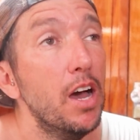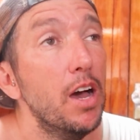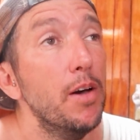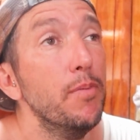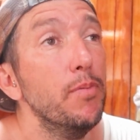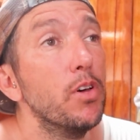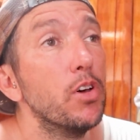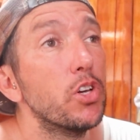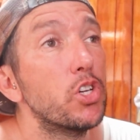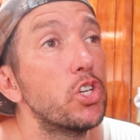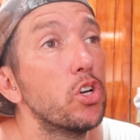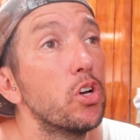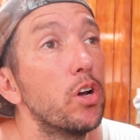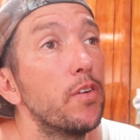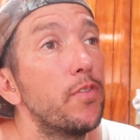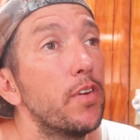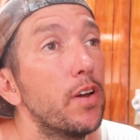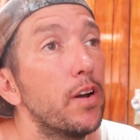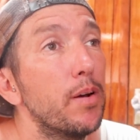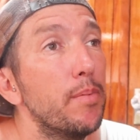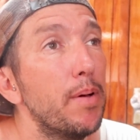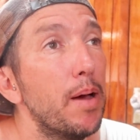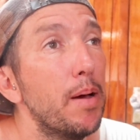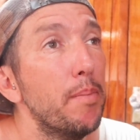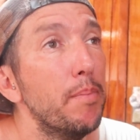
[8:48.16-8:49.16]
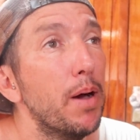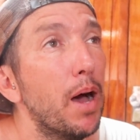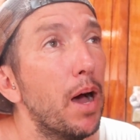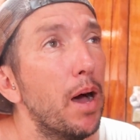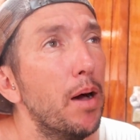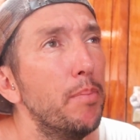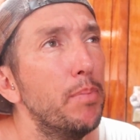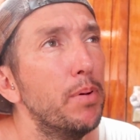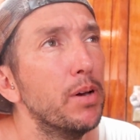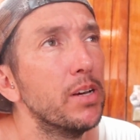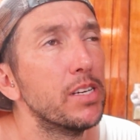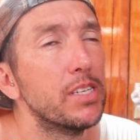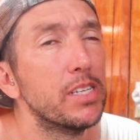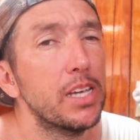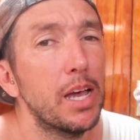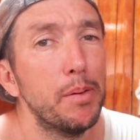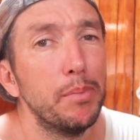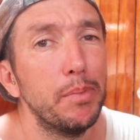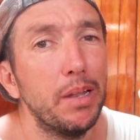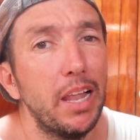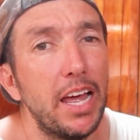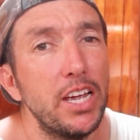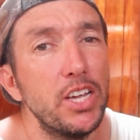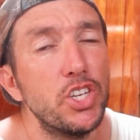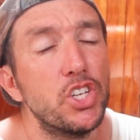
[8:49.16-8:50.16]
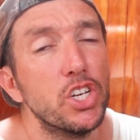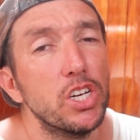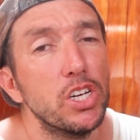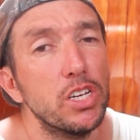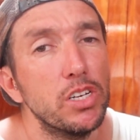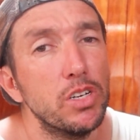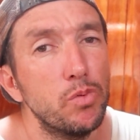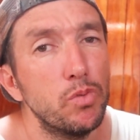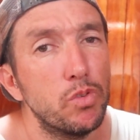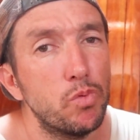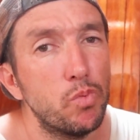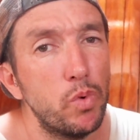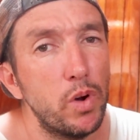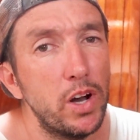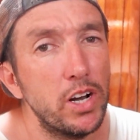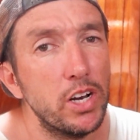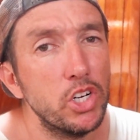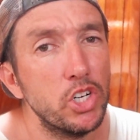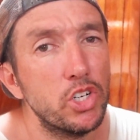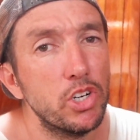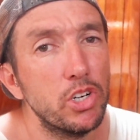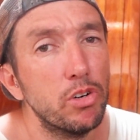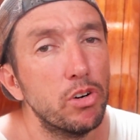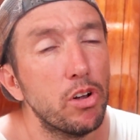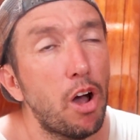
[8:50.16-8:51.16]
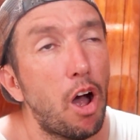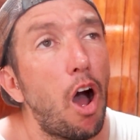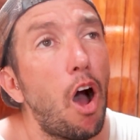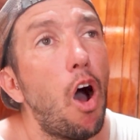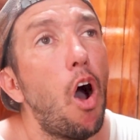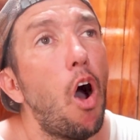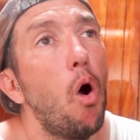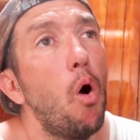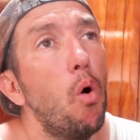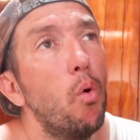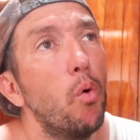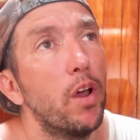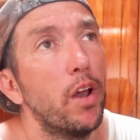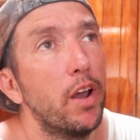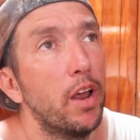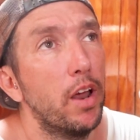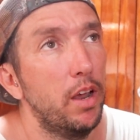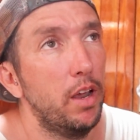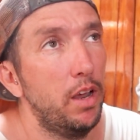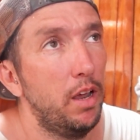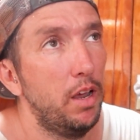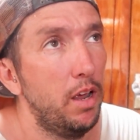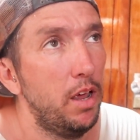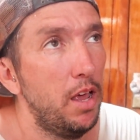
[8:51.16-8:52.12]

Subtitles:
I'm not sure if you remember, but some legend went and drilled a hole in it.